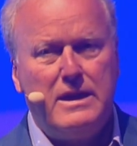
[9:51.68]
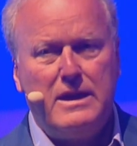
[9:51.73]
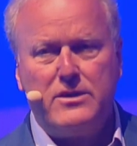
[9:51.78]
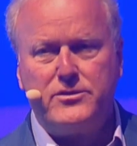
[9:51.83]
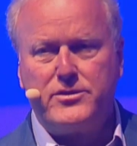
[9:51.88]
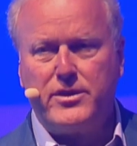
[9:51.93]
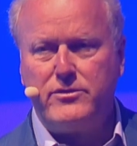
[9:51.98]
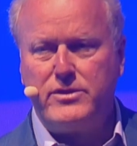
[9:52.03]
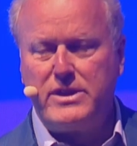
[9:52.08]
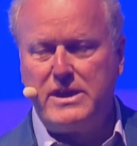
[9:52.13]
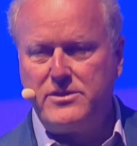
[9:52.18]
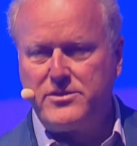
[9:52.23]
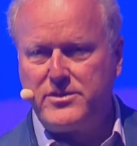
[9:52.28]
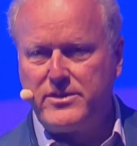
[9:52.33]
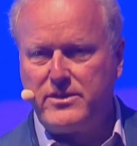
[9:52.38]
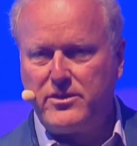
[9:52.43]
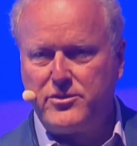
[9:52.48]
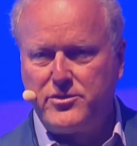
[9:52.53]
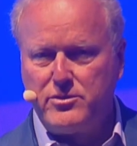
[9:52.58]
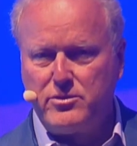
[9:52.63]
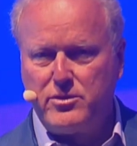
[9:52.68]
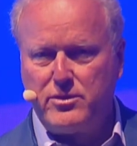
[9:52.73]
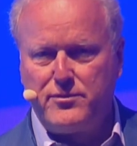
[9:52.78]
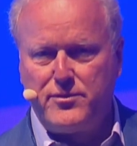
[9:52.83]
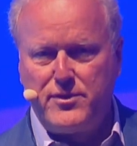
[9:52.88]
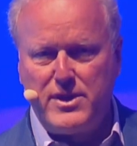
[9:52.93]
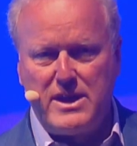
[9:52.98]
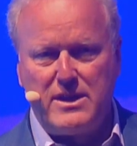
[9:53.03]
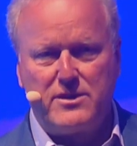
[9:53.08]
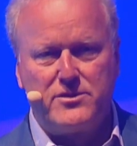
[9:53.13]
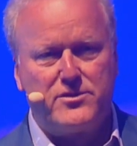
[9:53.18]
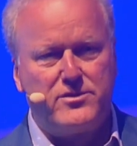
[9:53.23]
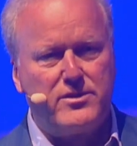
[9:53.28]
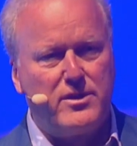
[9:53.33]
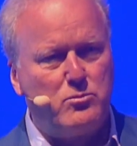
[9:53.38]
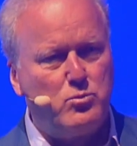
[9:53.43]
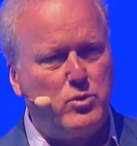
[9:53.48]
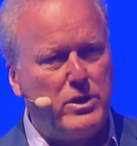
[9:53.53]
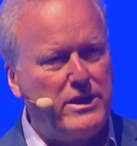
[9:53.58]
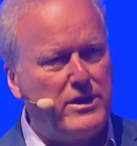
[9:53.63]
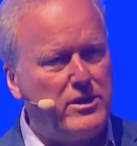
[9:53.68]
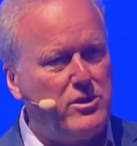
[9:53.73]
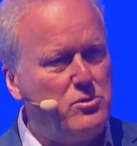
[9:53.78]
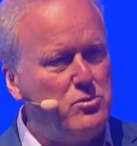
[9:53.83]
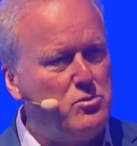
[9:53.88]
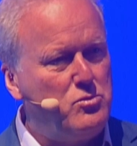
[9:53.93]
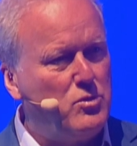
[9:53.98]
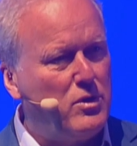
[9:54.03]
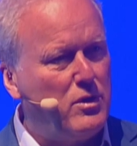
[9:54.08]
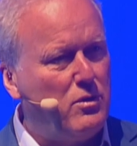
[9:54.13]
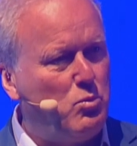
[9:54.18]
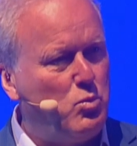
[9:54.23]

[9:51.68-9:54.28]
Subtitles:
So these are the sort of things that when you